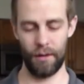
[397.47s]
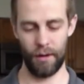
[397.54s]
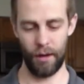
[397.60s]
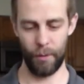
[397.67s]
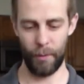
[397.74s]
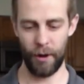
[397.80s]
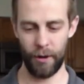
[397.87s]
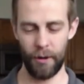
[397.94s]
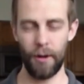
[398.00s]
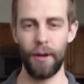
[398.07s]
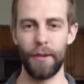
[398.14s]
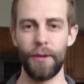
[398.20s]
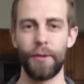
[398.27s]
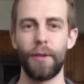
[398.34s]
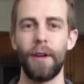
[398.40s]
apart on
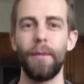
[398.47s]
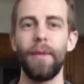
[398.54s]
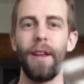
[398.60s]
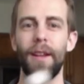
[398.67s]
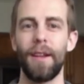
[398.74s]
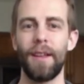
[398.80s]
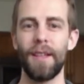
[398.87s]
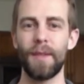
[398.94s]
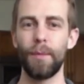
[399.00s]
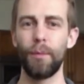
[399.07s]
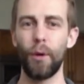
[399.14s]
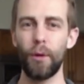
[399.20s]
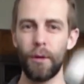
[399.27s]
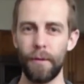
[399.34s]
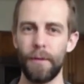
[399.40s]
the drum and it gets
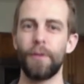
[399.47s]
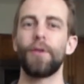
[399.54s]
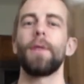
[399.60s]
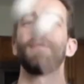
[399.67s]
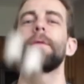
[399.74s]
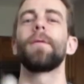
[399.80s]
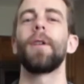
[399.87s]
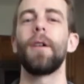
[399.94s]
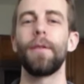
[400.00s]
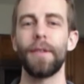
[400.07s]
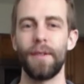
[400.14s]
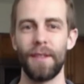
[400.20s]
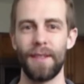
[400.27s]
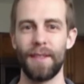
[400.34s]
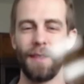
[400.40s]
more of the drum involved in
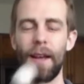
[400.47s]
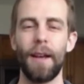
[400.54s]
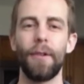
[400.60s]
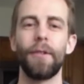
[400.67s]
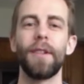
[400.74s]
the sound,